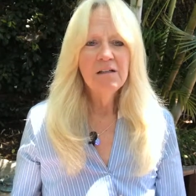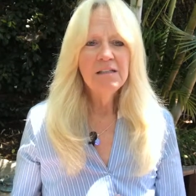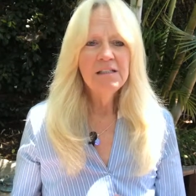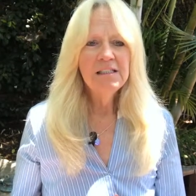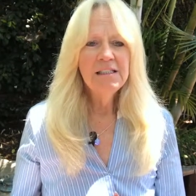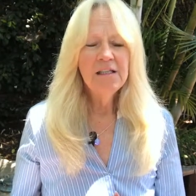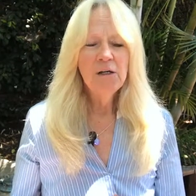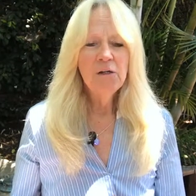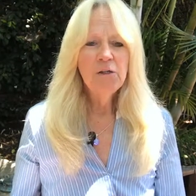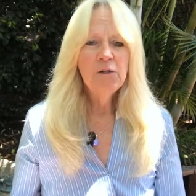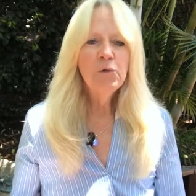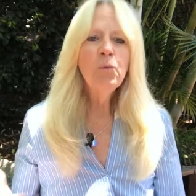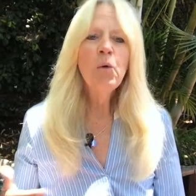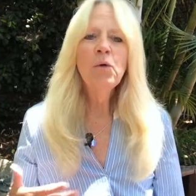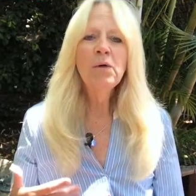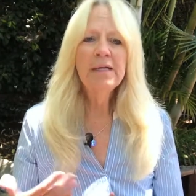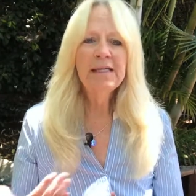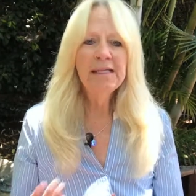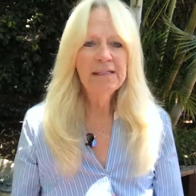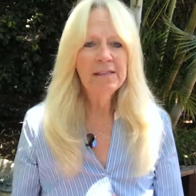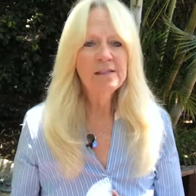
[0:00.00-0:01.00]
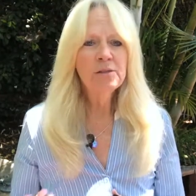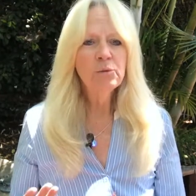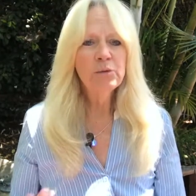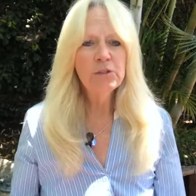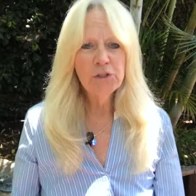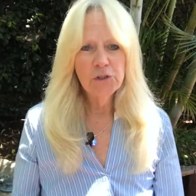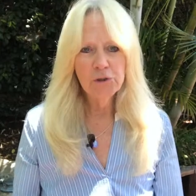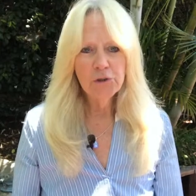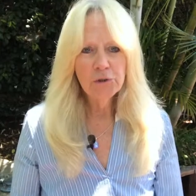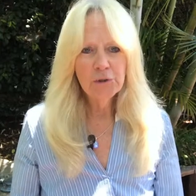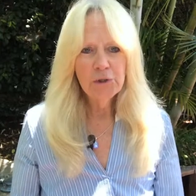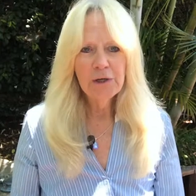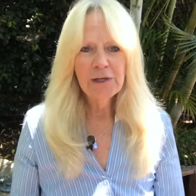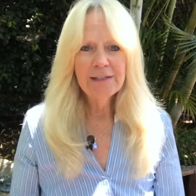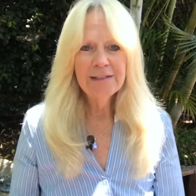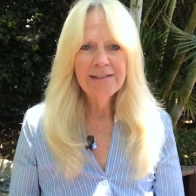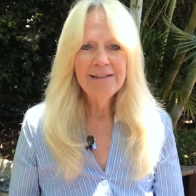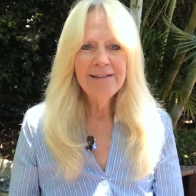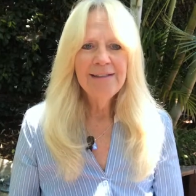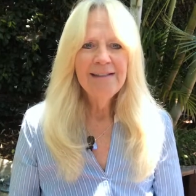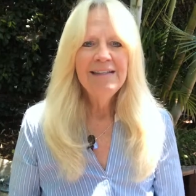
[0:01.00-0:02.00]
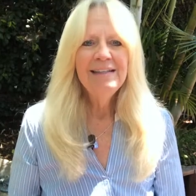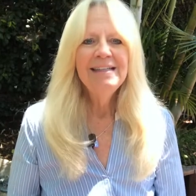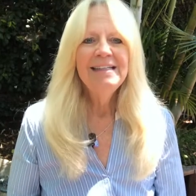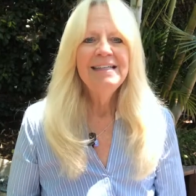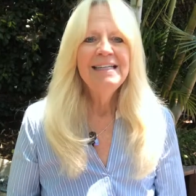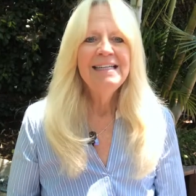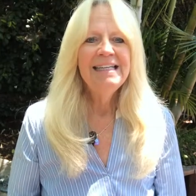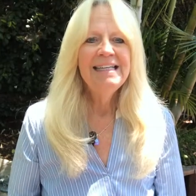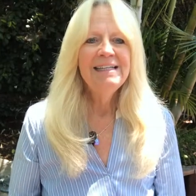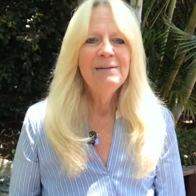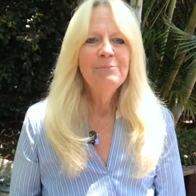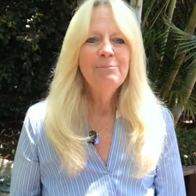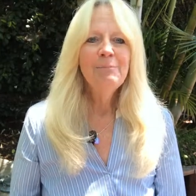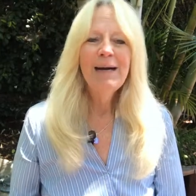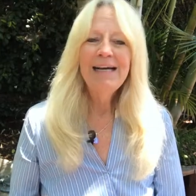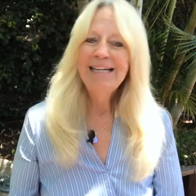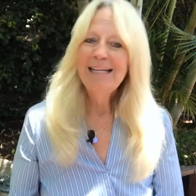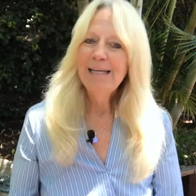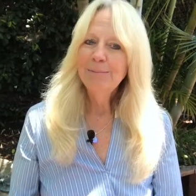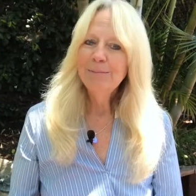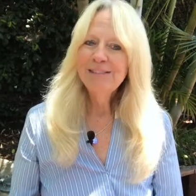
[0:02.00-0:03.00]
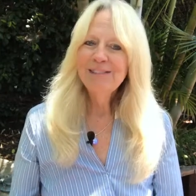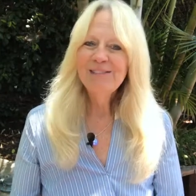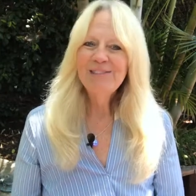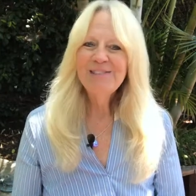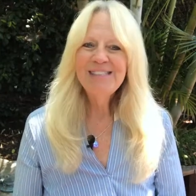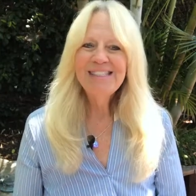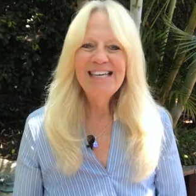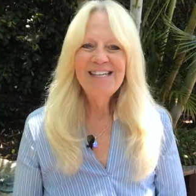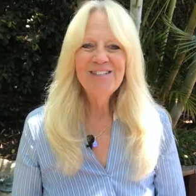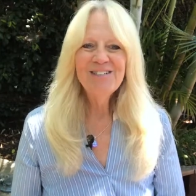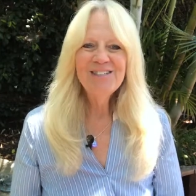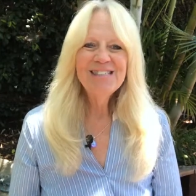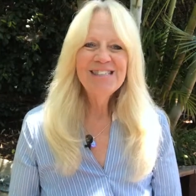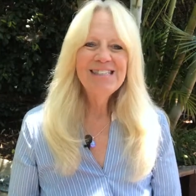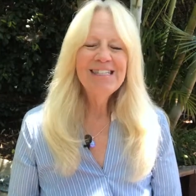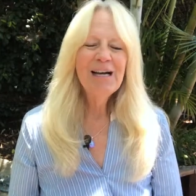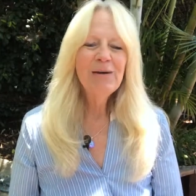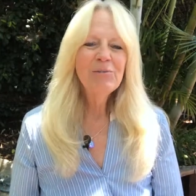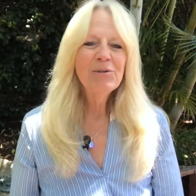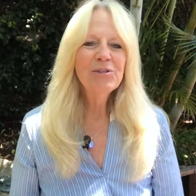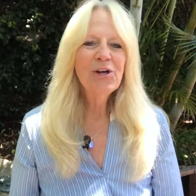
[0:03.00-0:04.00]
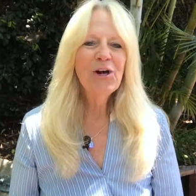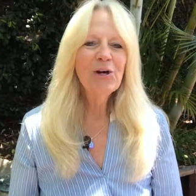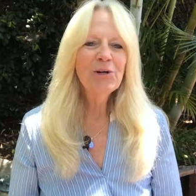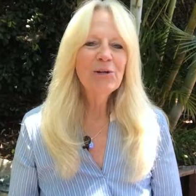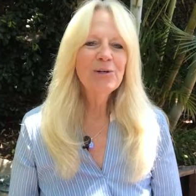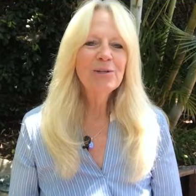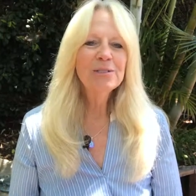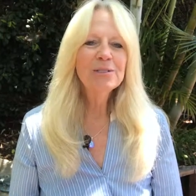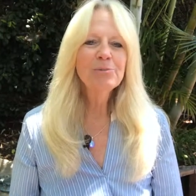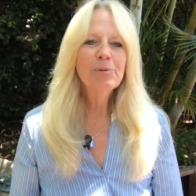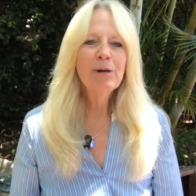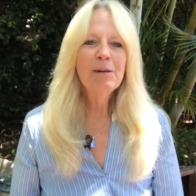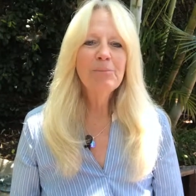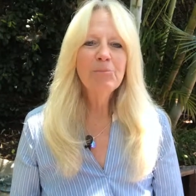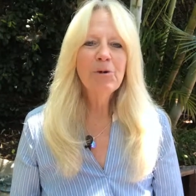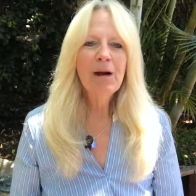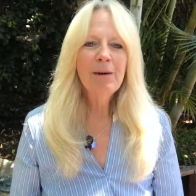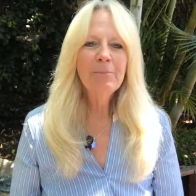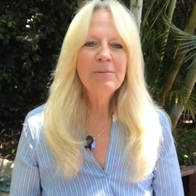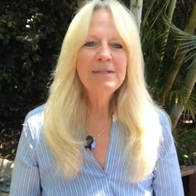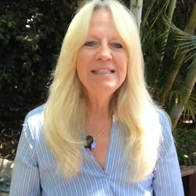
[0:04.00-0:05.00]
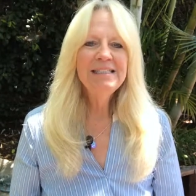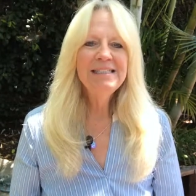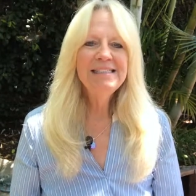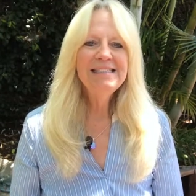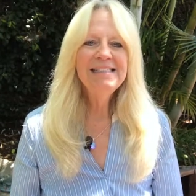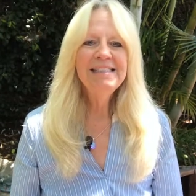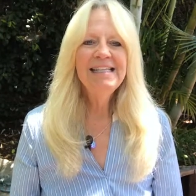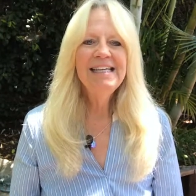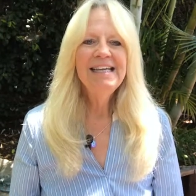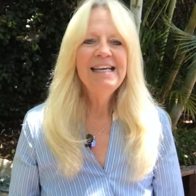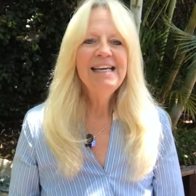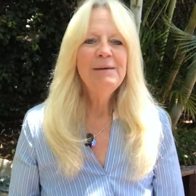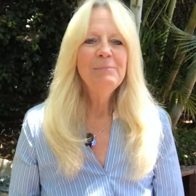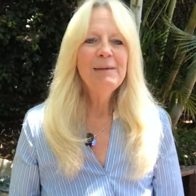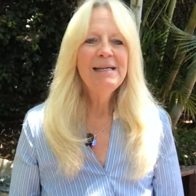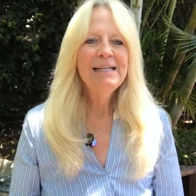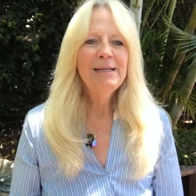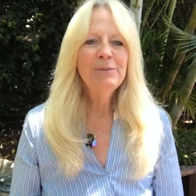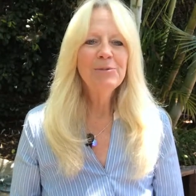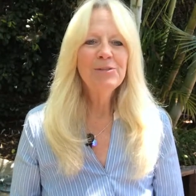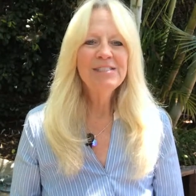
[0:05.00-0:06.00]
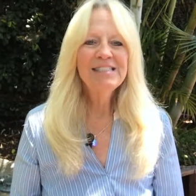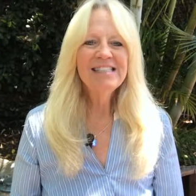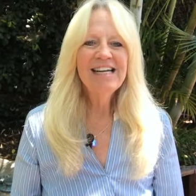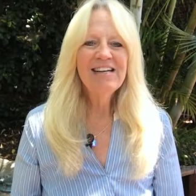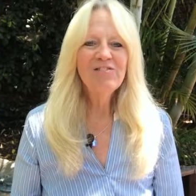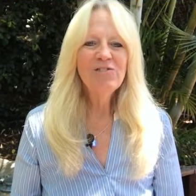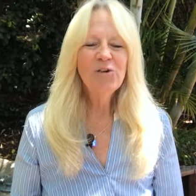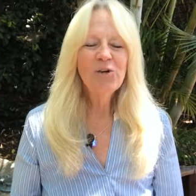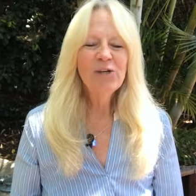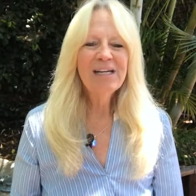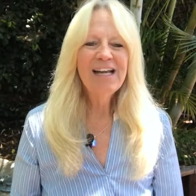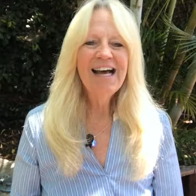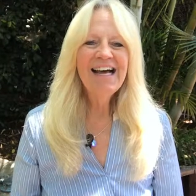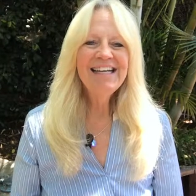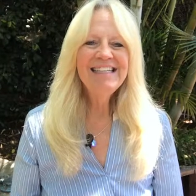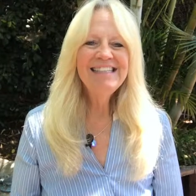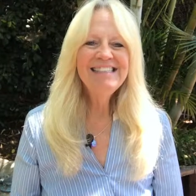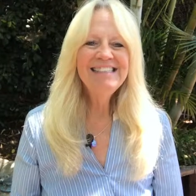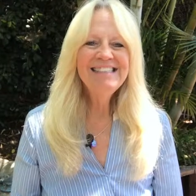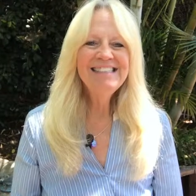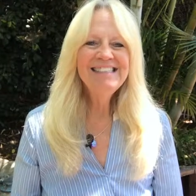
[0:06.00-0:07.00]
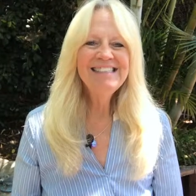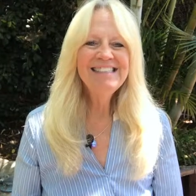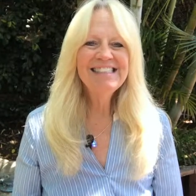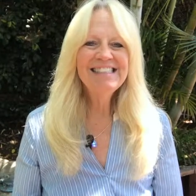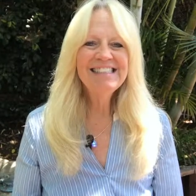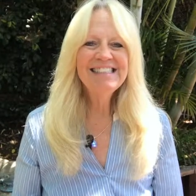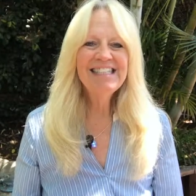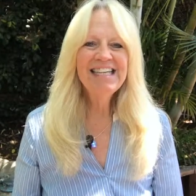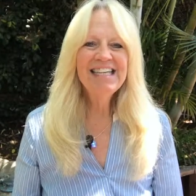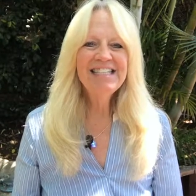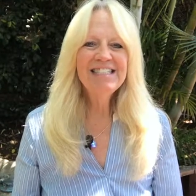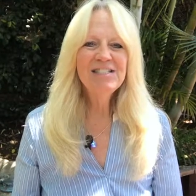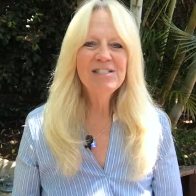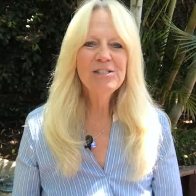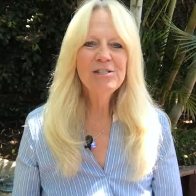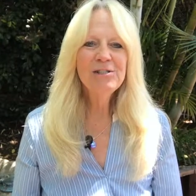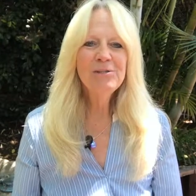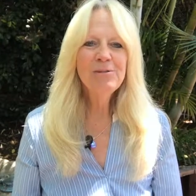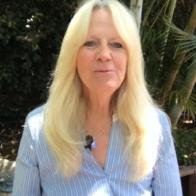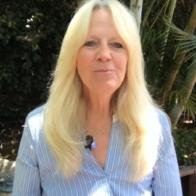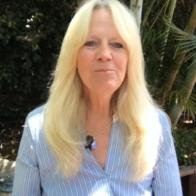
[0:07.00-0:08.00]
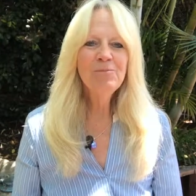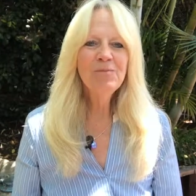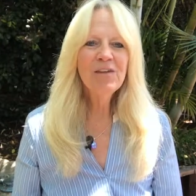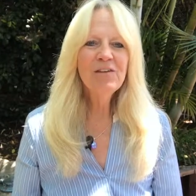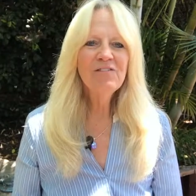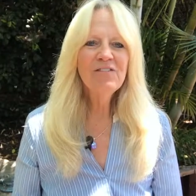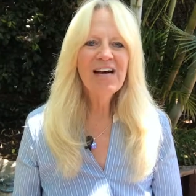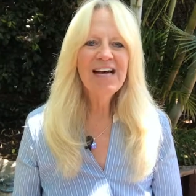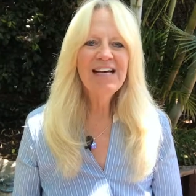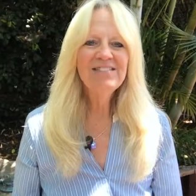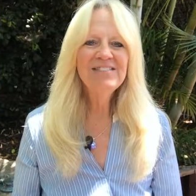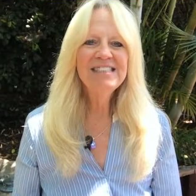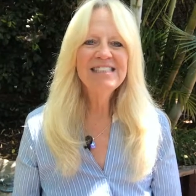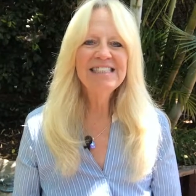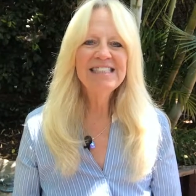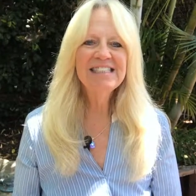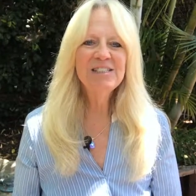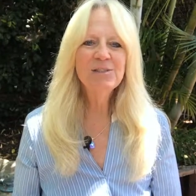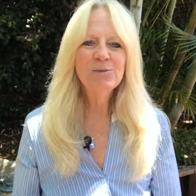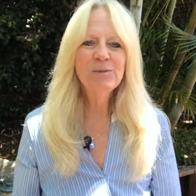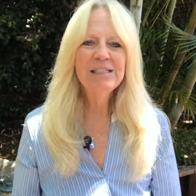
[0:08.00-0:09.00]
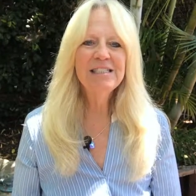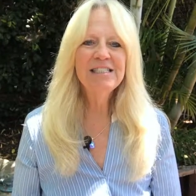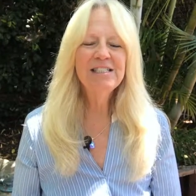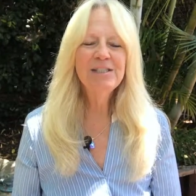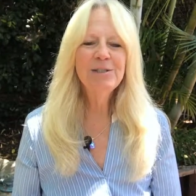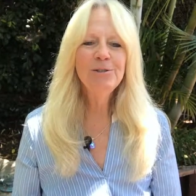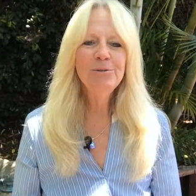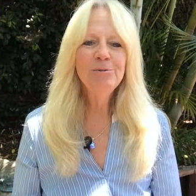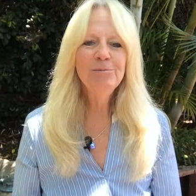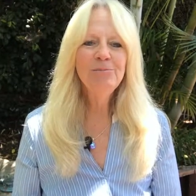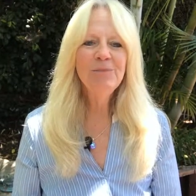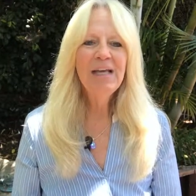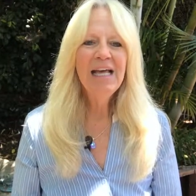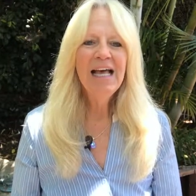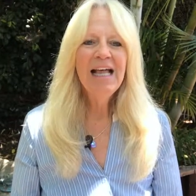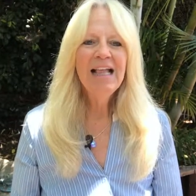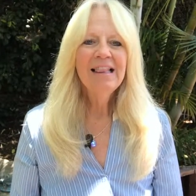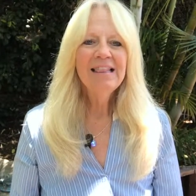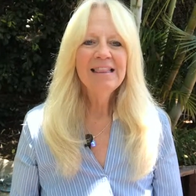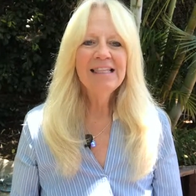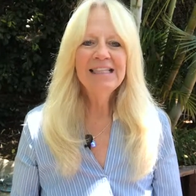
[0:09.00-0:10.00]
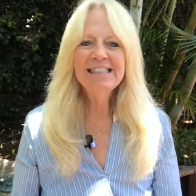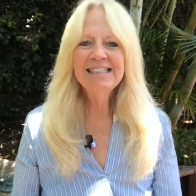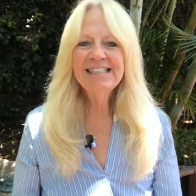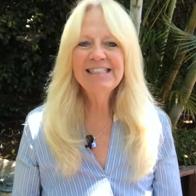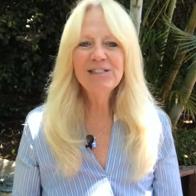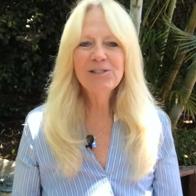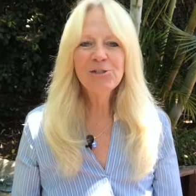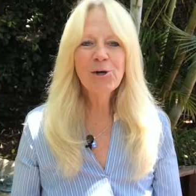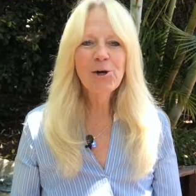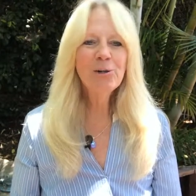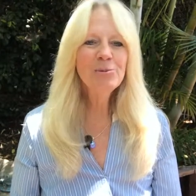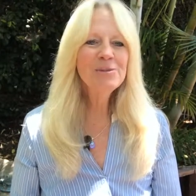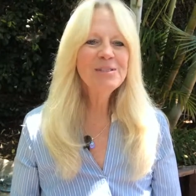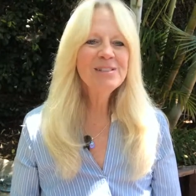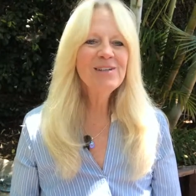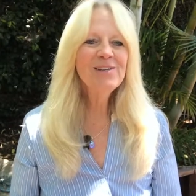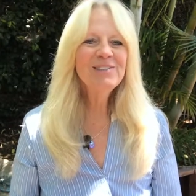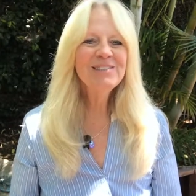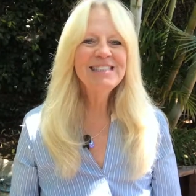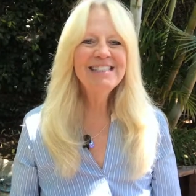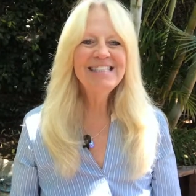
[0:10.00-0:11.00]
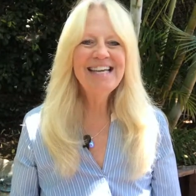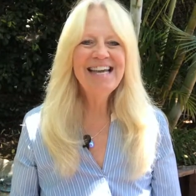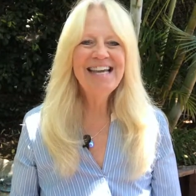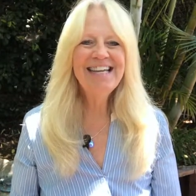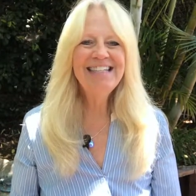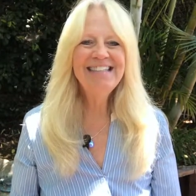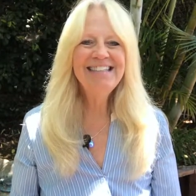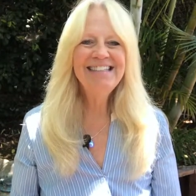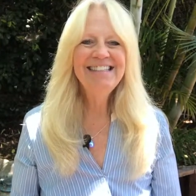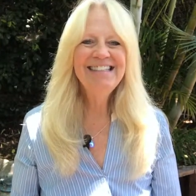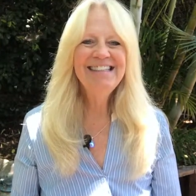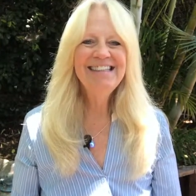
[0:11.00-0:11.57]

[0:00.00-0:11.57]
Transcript: you know you won't get the return on. My name is Lou Sanderson. I'm with Harcourt's Prime Properties. My number is 949-682-5632. Let's get your home sold today.